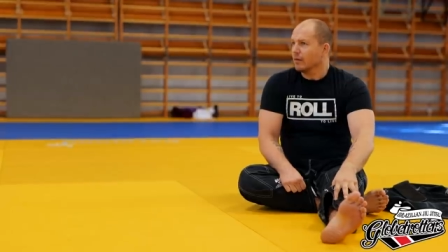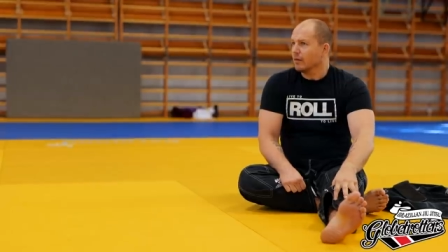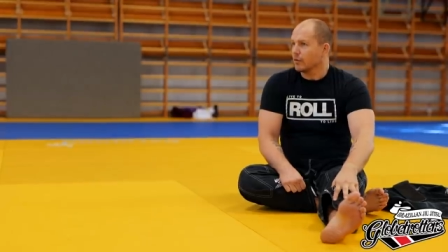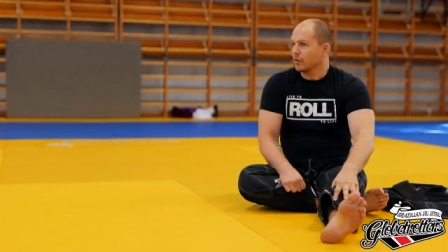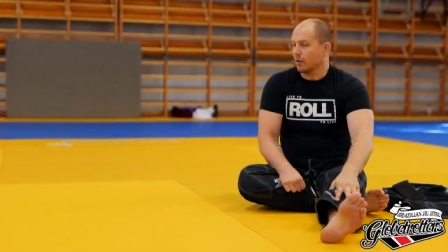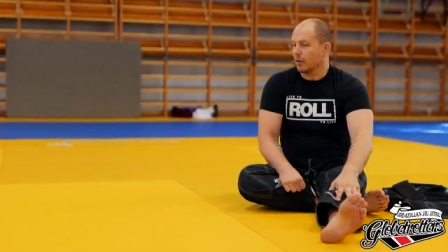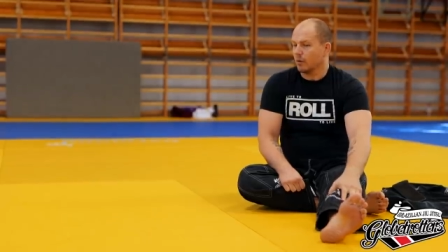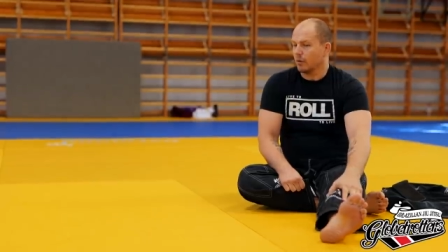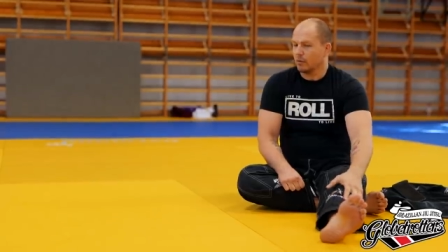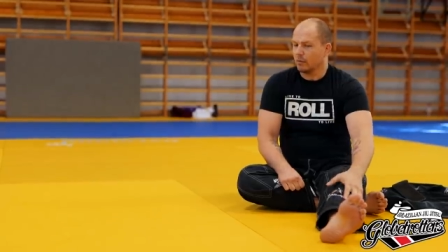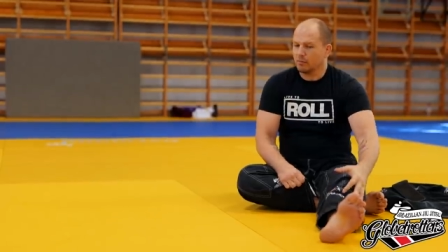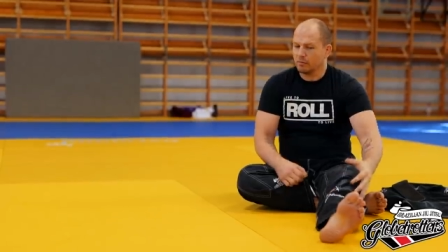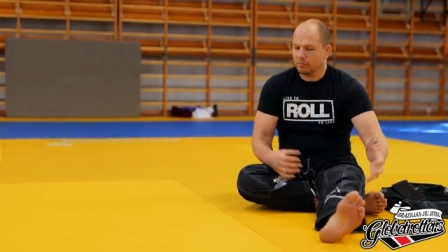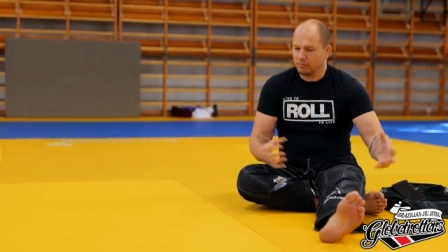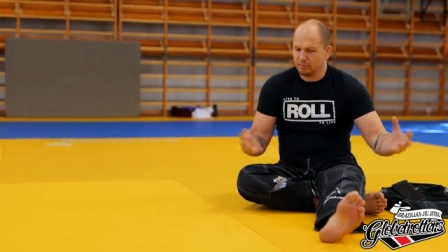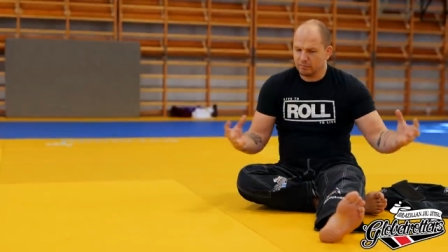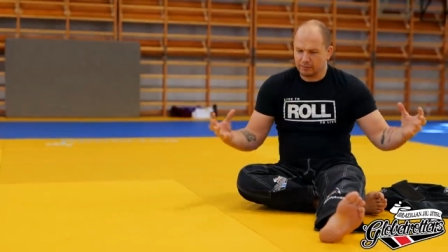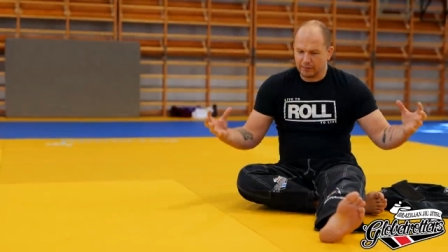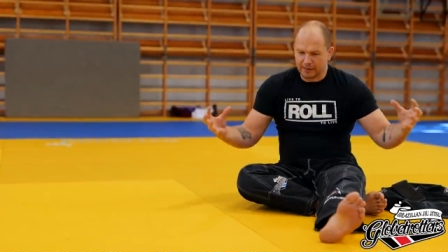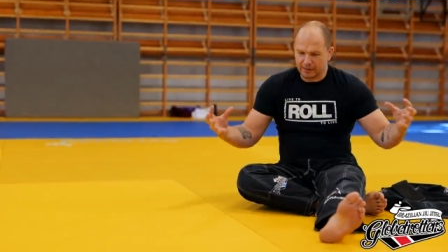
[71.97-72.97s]

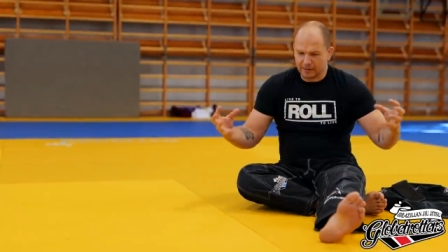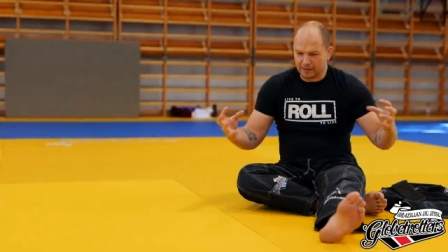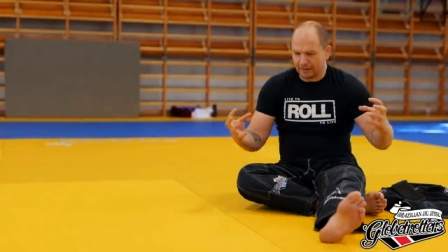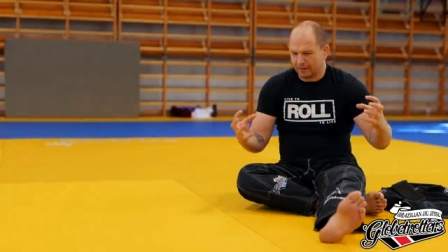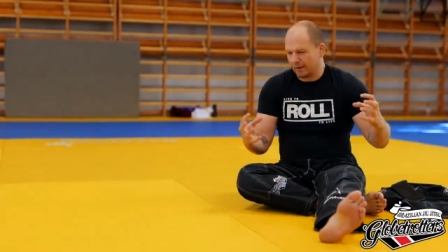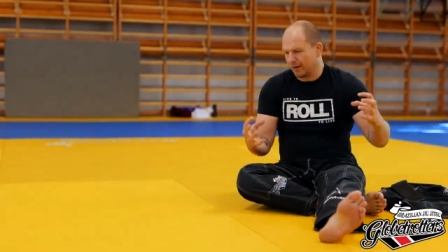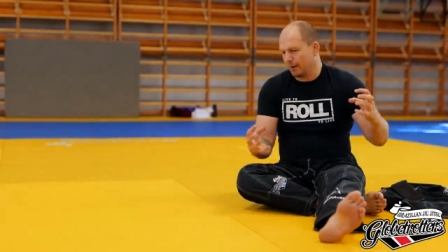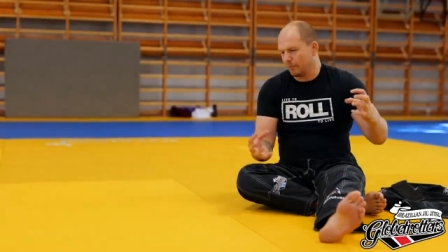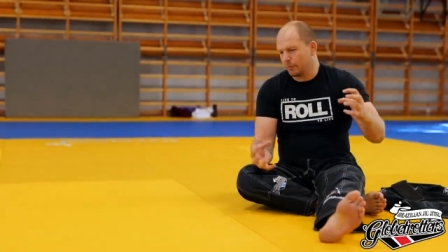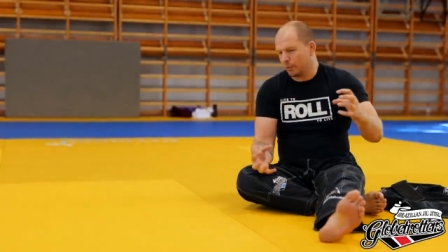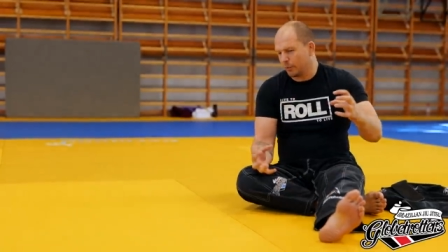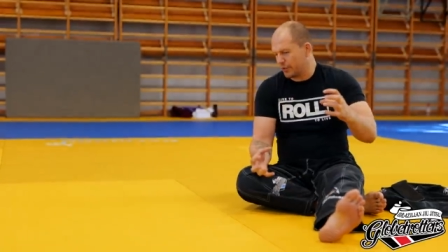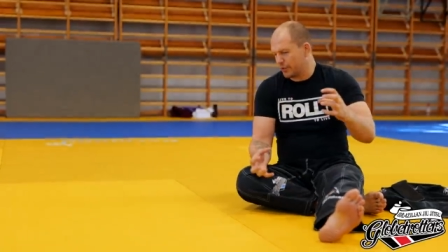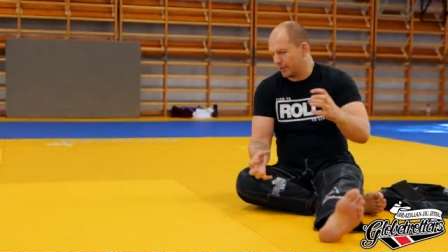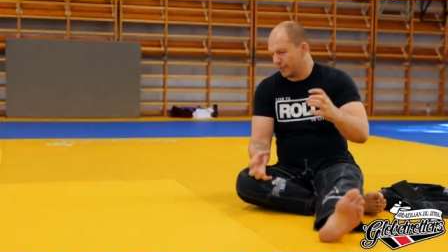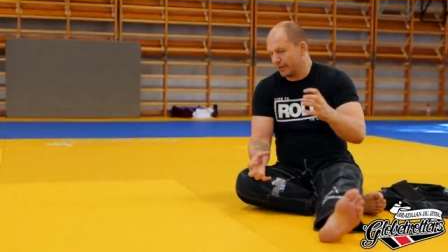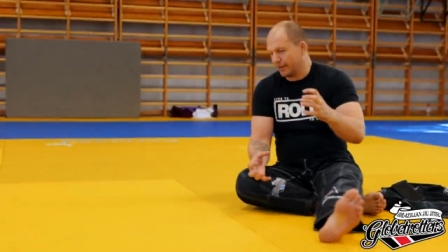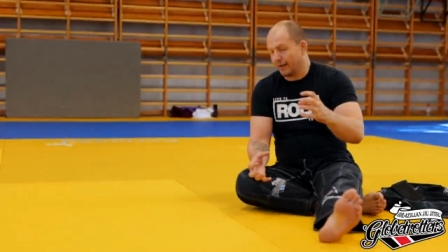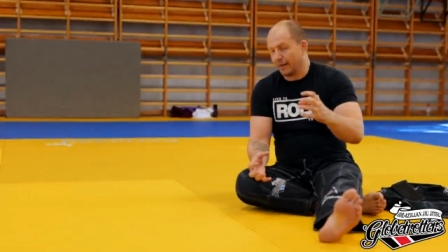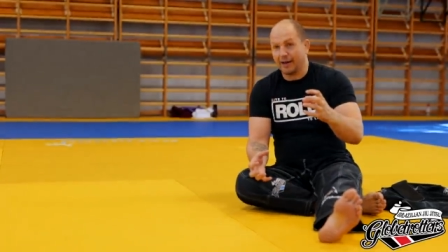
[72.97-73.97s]
So that's kind of, I'm
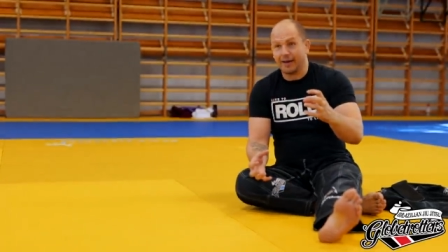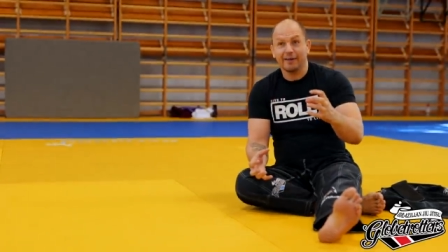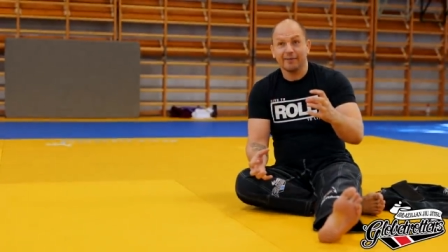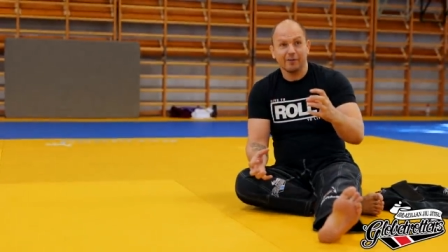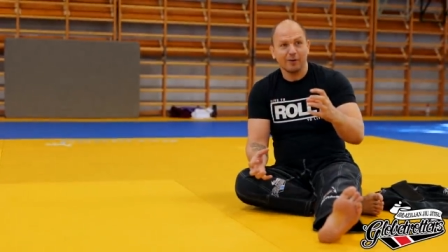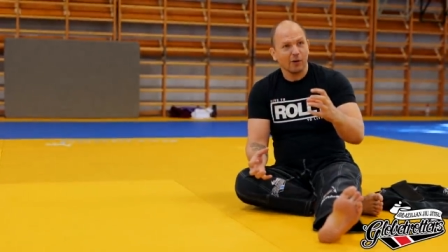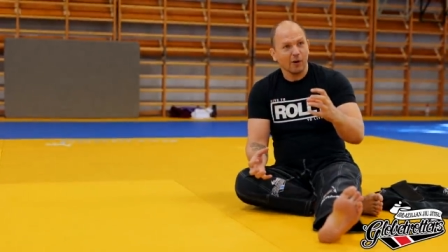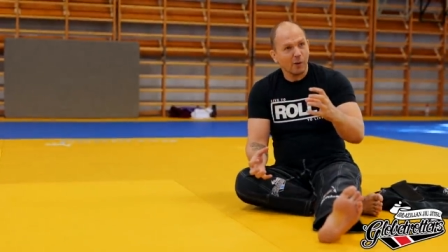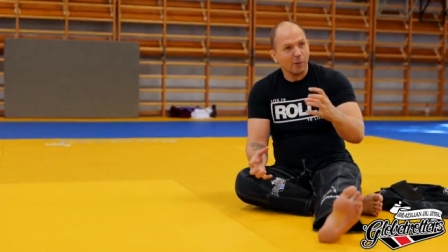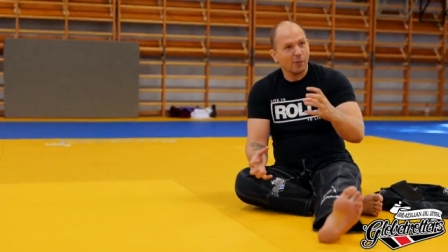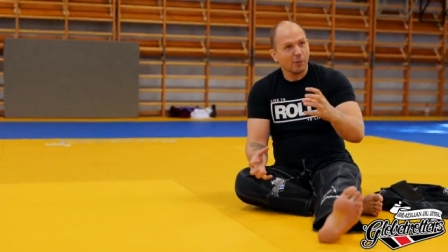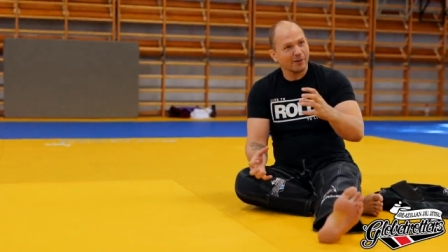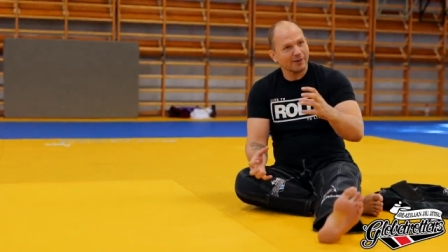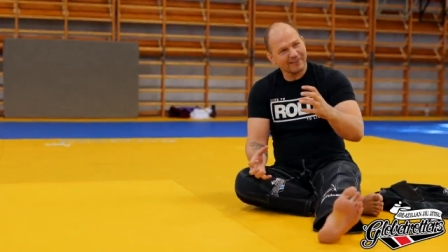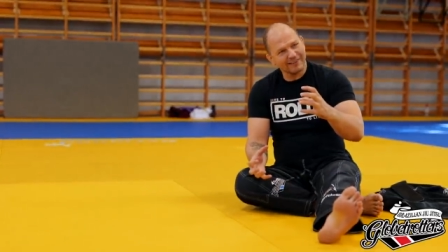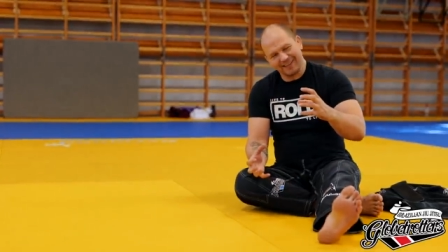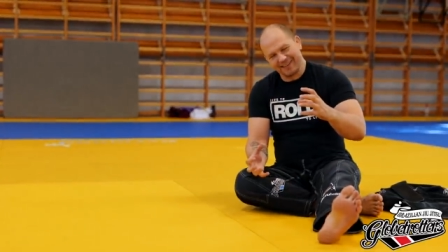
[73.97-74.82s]
pushing the envelope